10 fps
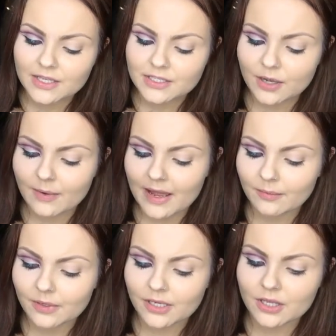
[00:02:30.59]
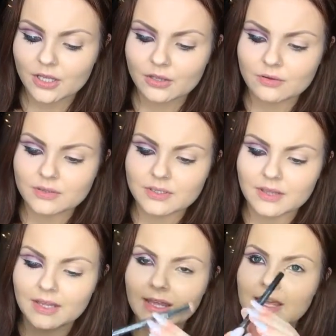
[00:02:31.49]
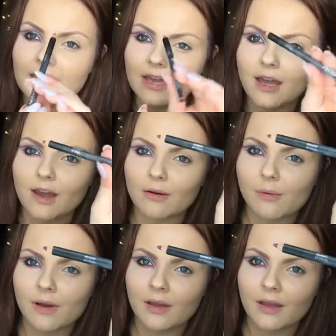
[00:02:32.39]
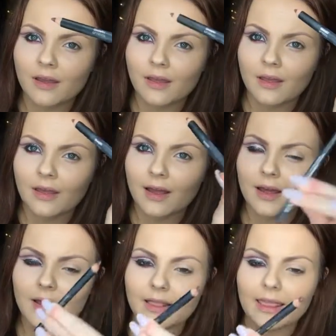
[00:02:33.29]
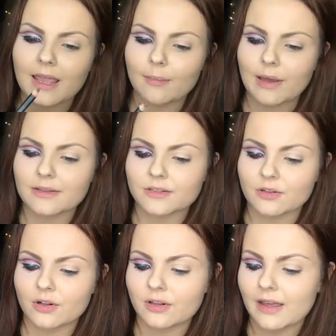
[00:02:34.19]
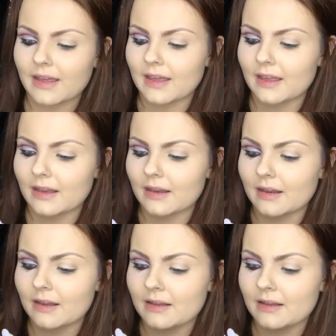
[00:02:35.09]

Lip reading: So I'm going to use the KIKO lip pencil in